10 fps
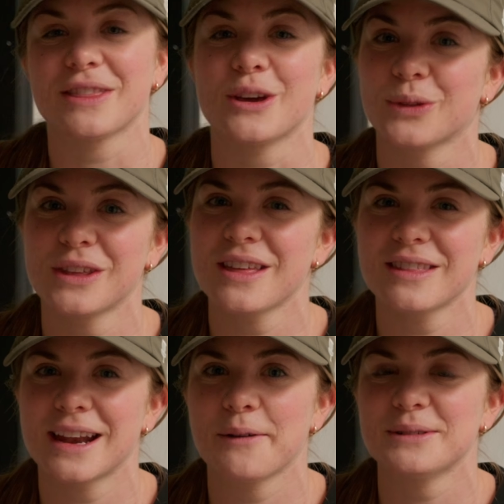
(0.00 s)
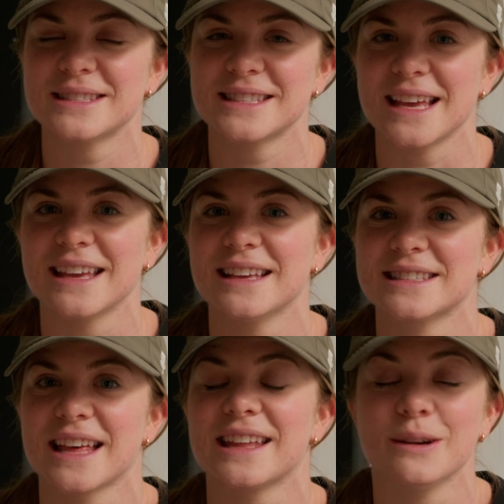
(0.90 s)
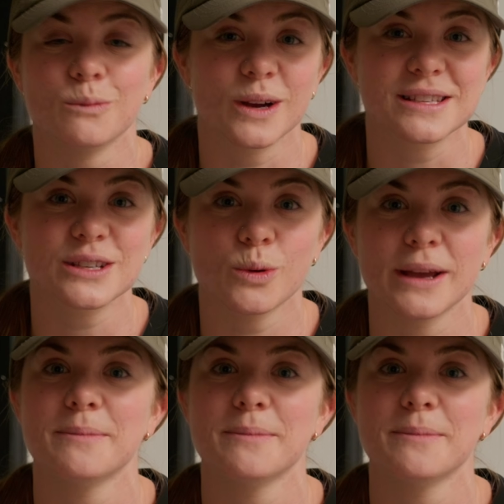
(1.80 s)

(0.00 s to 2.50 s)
The only thing that I would say is that it was quite